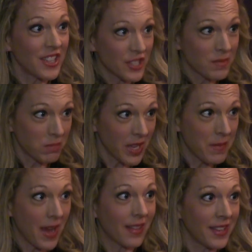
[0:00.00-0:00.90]
this
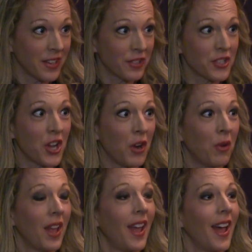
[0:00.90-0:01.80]
playback theater show.